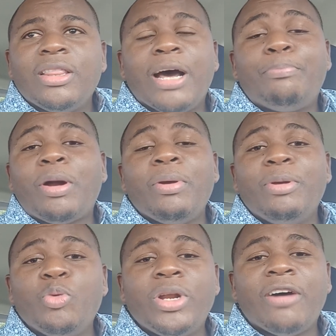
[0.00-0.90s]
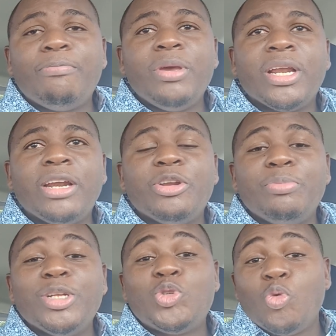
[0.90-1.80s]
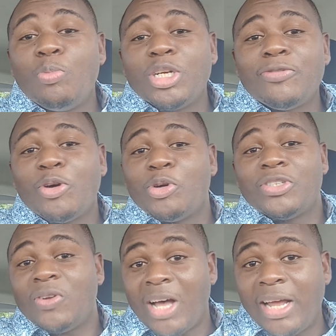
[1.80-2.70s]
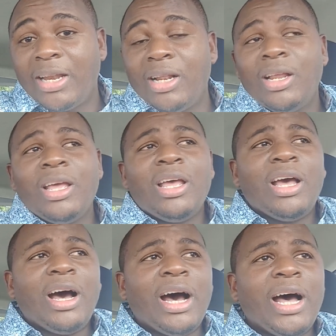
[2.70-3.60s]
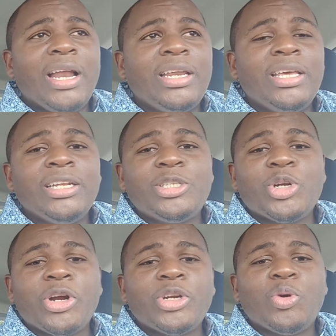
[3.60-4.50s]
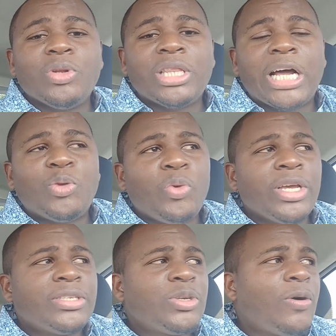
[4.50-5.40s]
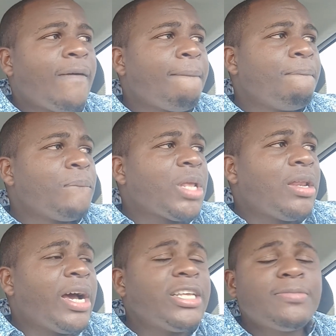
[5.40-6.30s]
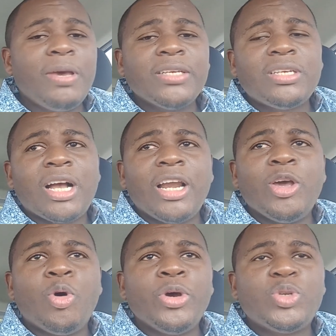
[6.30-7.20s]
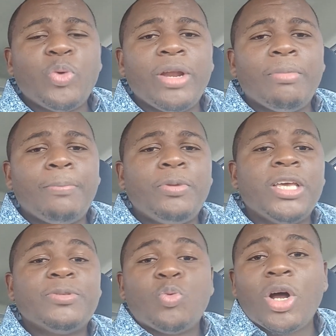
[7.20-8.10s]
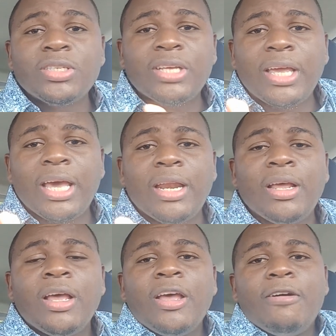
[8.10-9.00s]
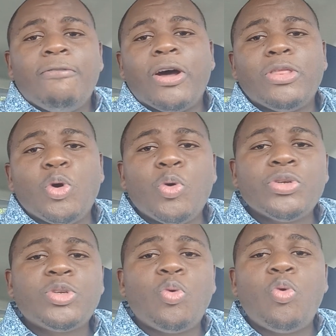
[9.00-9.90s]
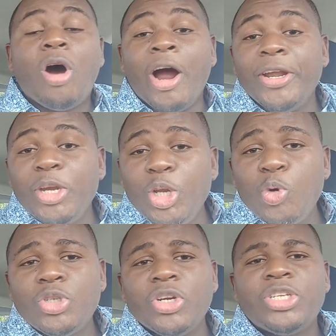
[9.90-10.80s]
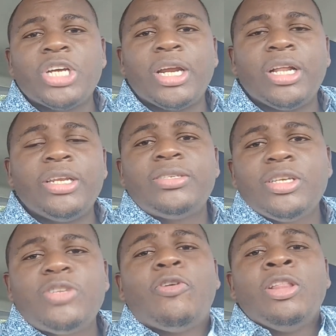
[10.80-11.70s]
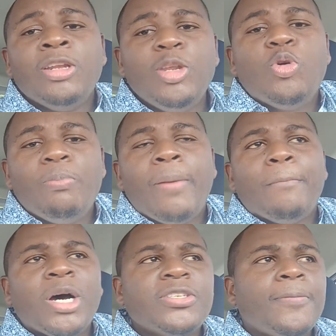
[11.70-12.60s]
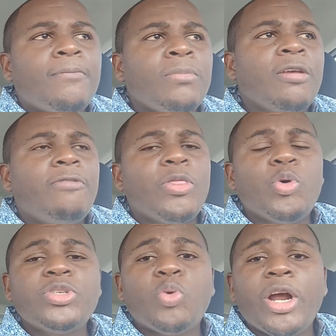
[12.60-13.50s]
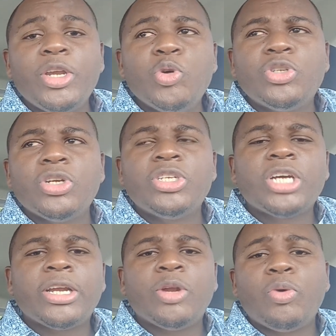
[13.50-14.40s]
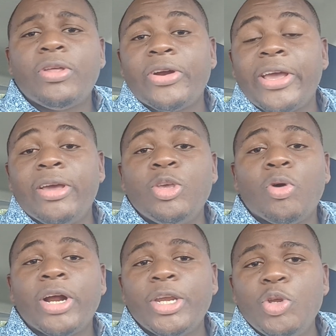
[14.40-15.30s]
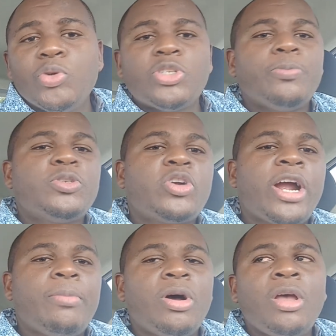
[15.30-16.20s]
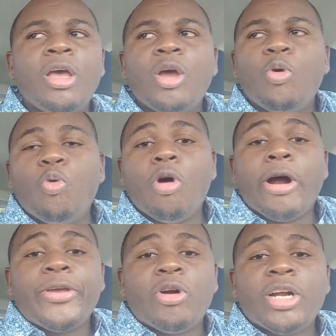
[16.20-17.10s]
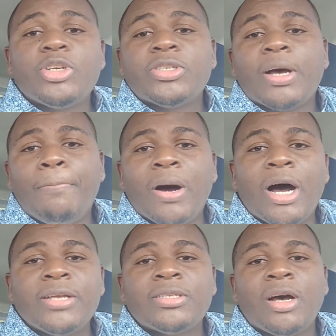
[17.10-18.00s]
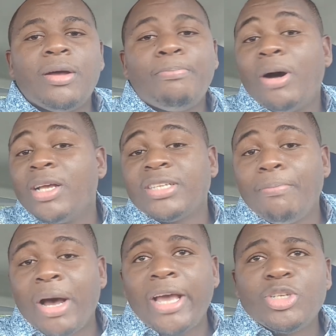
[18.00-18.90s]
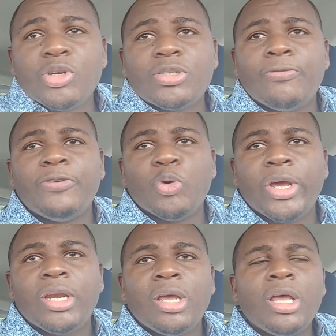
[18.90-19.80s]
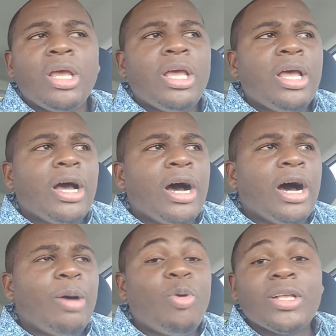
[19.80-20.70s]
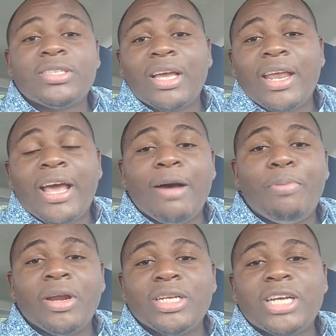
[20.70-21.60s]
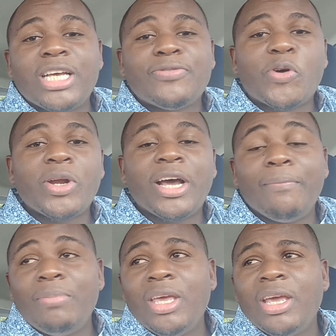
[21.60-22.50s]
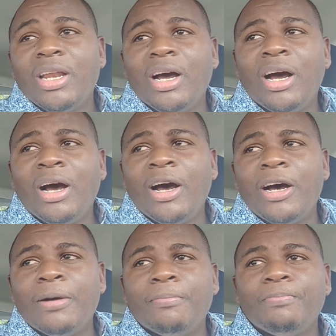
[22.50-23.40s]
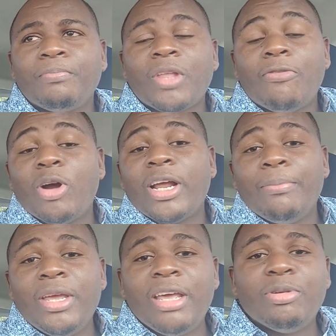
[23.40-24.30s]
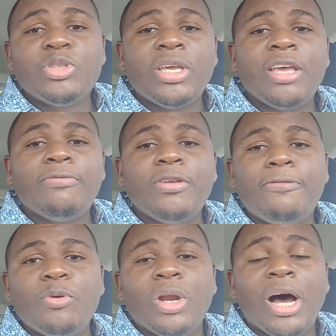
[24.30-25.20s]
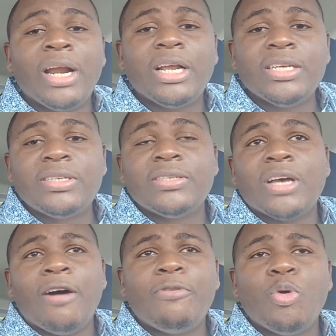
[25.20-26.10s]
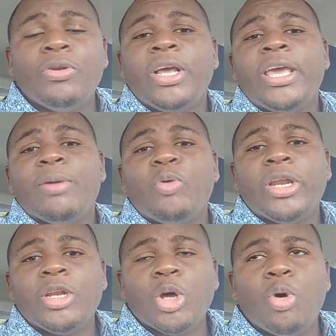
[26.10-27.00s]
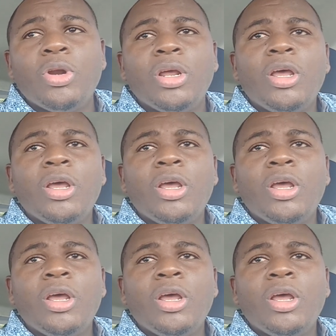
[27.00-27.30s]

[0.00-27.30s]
that probably would have been a little bit too much for us to handle, and it turned out that way. So that is basically how it went, my peeps. Once again, for those who are new to the channel this is for the new members for those who are new to the channel whether you are a new subscriber or you are just a passer passer by just viewing um, once again I apologize for not being um, for not being able to give the full analysis of how the game went down